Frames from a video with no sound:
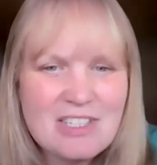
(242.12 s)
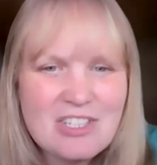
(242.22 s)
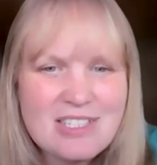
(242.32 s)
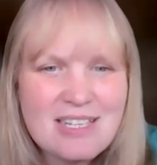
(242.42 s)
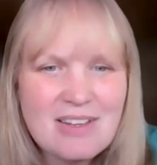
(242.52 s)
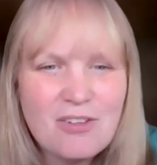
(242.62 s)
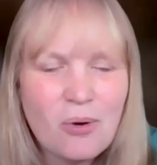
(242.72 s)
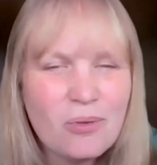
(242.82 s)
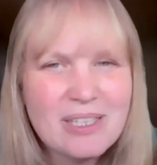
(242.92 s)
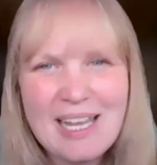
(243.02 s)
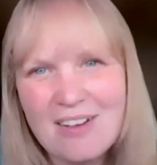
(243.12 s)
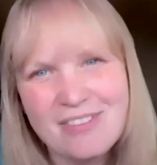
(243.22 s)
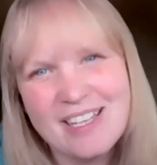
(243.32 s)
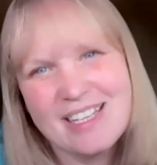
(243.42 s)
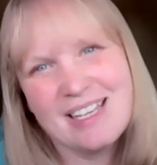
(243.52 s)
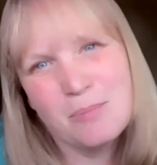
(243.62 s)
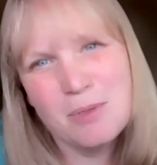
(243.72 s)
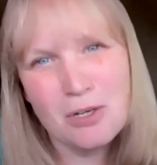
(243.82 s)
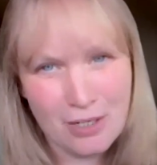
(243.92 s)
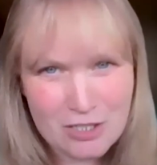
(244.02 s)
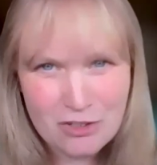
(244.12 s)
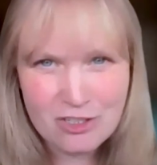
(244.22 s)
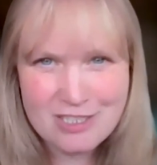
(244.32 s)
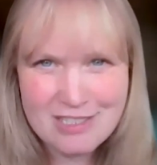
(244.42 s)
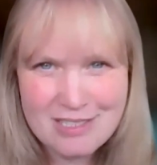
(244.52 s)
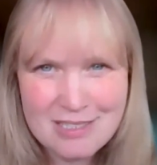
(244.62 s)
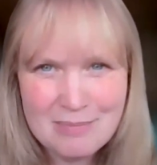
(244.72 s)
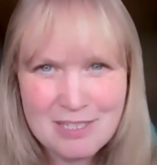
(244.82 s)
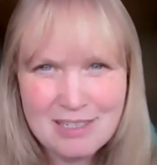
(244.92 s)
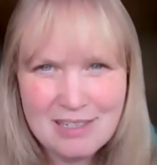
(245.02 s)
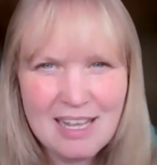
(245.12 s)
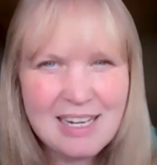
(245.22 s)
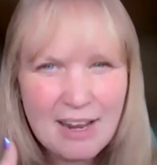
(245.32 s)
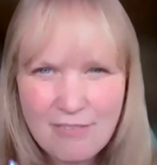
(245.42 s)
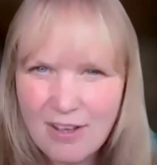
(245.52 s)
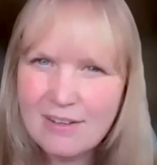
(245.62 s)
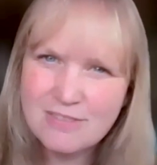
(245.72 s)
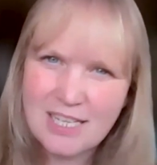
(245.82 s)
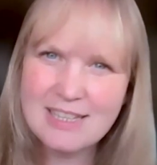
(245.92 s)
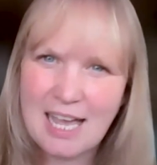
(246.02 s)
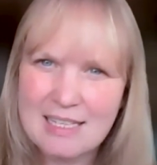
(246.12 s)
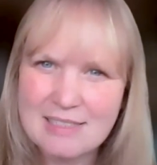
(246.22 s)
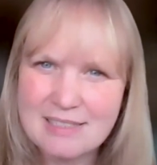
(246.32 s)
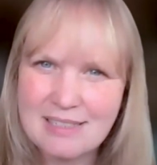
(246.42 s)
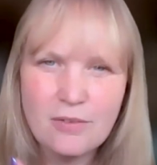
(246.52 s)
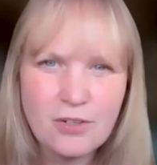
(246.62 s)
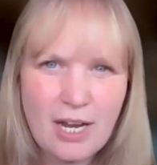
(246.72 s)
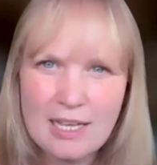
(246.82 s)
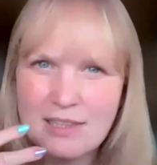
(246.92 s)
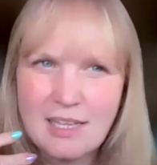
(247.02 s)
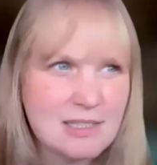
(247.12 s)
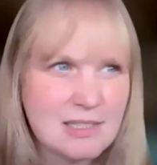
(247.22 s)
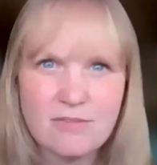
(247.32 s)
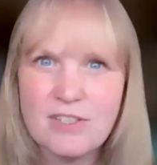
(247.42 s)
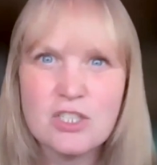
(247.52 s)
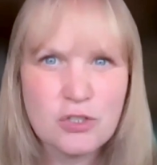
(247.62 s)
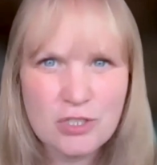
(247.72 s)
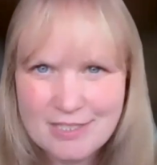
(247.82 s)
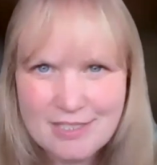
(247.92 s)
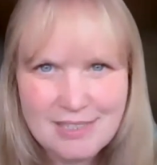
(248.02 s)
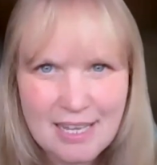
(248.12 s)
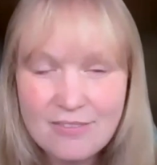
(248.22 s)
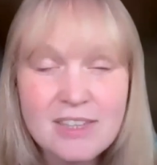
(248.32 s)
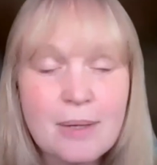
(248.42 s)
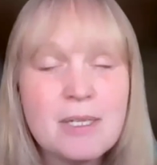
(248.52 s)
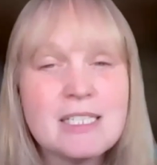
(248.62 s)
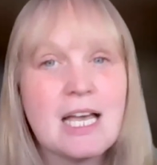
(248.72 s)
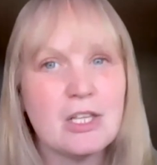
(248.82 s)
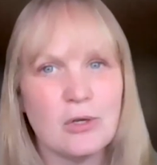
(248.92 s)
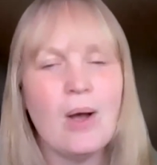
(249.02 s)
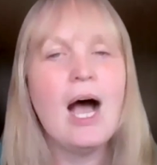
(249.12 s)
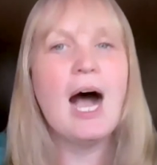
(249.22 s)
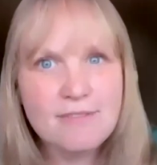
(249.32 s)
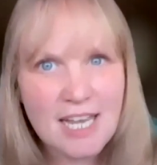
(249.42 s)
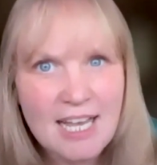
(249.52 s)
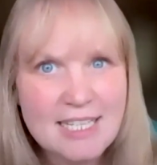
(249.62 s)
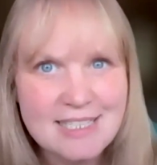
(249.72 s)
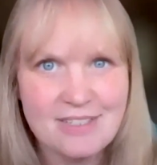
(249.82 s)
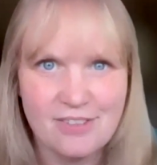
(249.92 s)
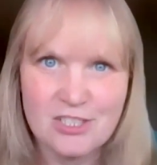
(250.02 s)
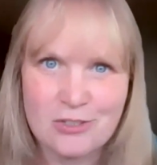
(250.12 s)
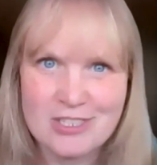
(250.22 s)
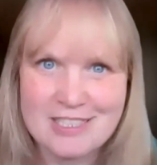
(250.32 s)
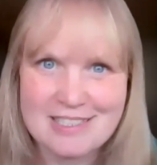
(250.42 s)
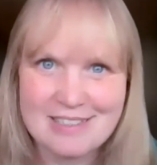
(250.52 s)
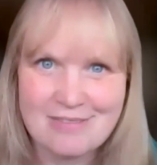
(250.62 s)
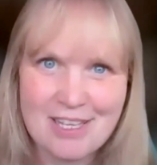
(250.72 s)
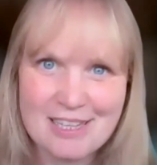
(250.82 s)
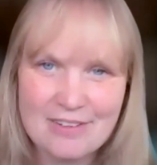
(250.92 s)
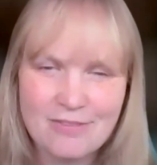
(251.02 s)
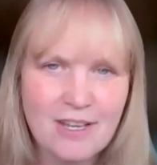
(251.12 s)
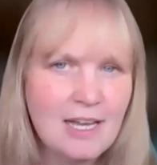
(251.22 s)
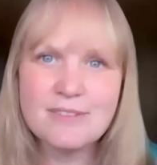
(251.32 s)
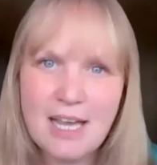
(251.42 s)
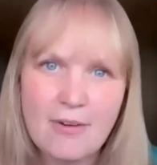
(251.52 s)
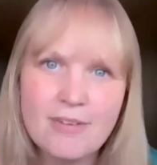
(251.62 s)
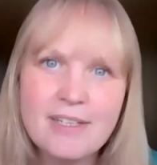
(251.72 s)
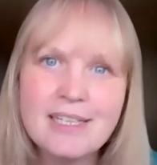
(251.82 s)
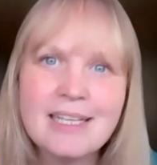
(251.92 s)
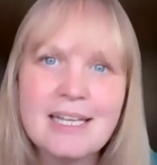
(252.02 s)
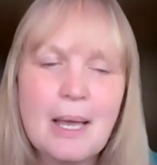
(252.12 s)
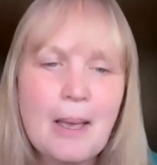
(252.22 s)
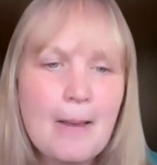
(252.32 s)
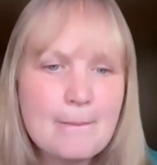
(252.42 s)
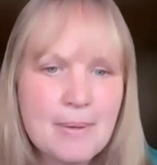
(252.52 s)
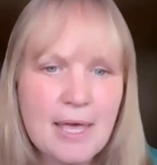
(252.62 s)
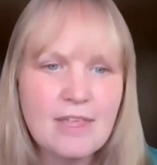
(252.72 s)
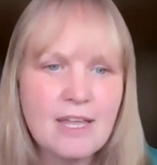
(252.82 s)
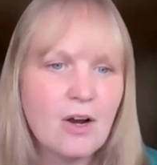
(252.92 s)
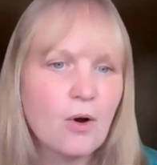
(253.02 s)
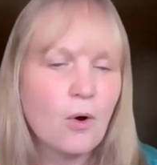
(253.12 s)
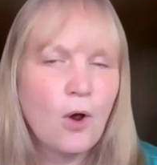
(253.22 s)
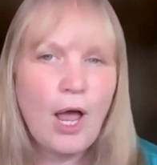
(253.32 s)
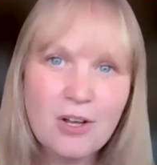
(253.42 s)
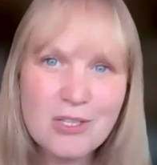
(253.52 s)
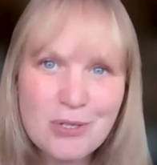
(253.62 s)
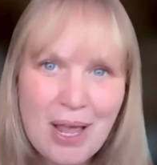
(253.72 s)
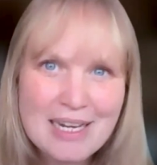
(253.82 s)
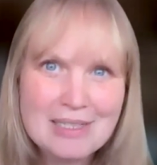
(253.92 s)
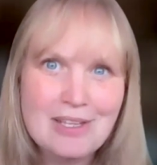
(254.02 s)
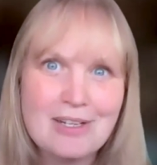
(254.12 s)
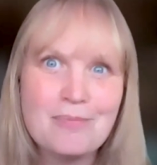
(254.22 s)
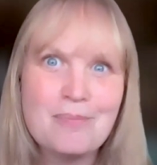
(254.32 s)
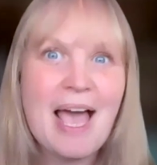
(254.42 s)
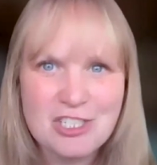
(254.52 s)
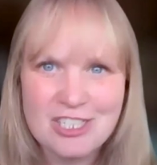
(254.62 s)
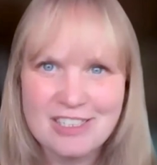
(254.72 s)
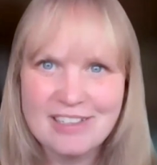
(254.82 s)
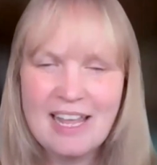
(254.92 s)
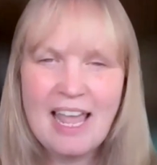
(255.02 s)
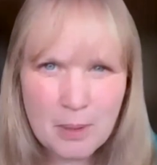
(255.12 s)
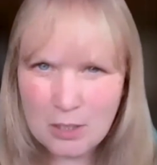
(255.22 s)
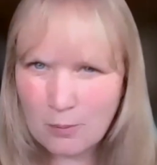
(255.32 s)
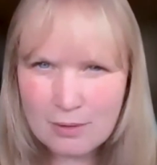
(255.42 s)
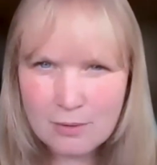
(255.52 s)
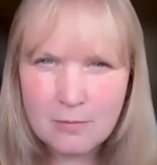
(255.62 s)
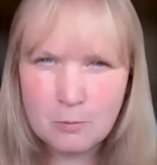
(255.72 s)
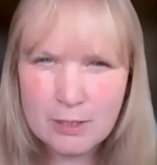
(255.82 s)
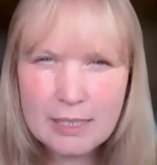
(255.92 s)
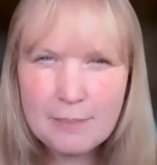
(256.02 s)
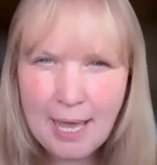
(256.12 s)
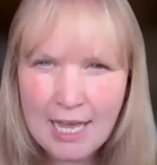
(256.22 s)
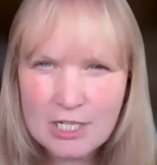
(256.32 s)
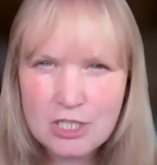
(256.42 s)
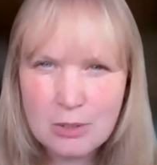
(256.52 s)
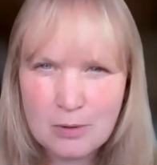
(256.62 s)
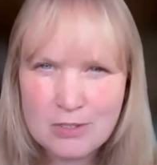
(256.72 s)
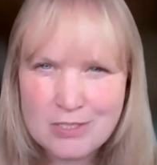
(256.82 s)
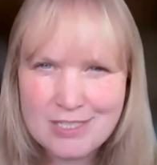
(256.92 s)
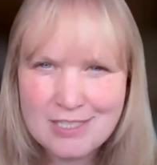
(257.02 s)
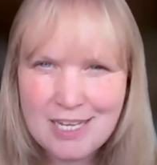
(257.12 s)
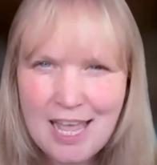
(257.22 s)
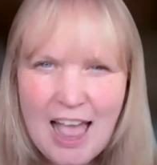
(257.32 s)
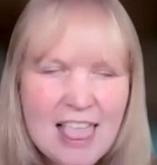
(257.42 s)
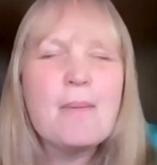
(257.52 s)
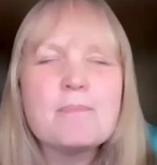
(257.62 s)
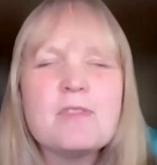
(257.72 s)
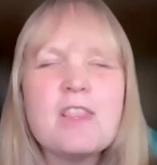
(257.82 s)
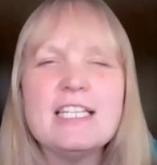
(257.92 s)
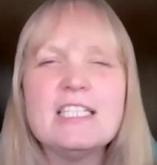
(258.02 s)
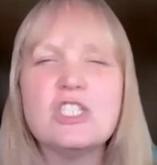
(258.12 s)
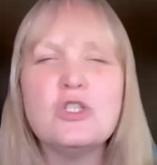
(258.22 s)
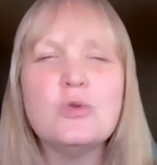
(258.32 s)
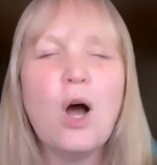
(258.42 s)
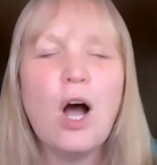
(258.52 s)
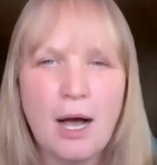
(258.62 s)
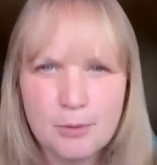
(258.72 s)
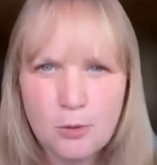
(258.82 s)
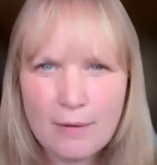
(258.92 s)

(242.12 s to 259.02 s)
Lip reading: If you only have like a mere interest in something, and I've done that. Have you ever had lots of interests in life? Let me tell you, I have tons of interests in my life. I have definitely been there, and I've also had a lot of passion. Have you ever been around a really passionate person? It lights you up.